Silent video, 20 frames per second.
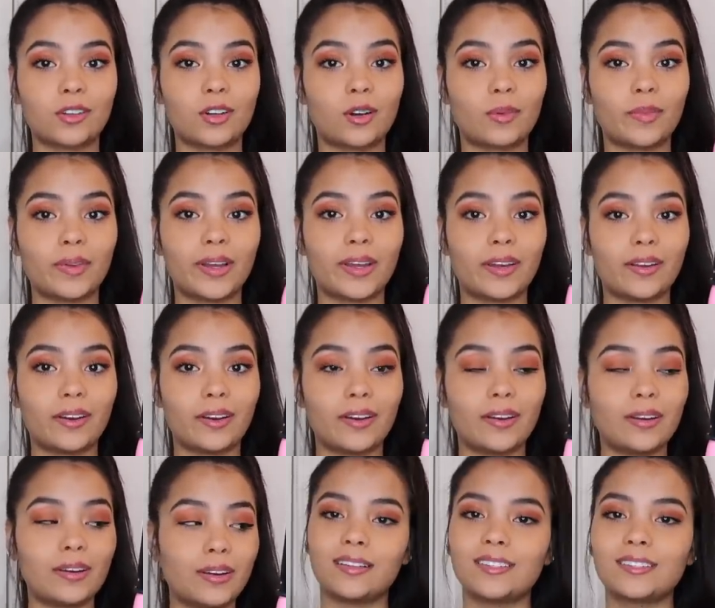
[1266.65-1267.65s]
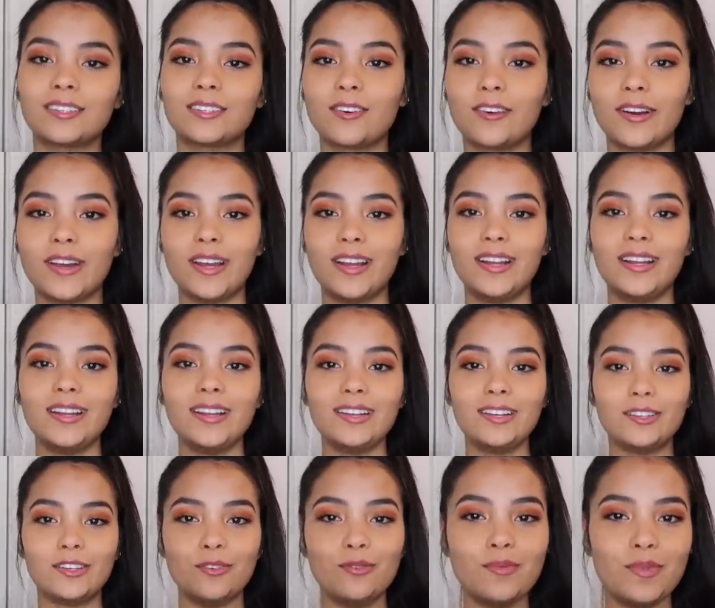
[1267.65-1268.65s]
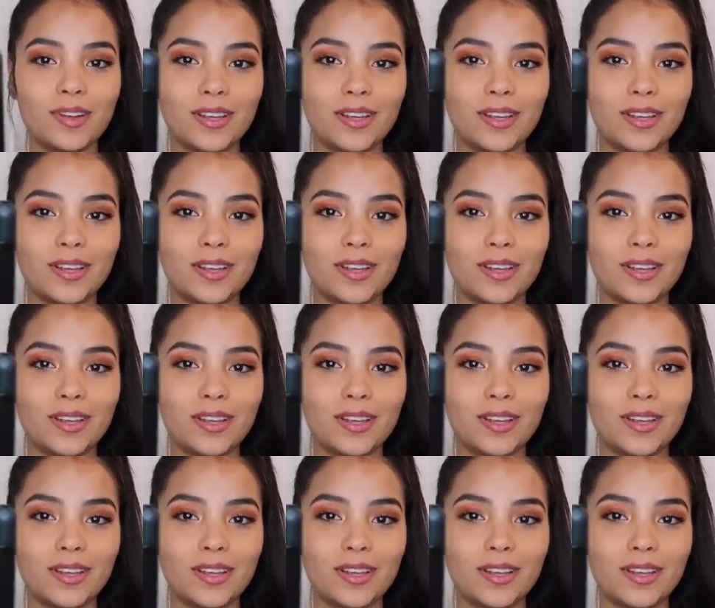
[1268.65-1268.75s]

curl my hair. Let's go ahead and do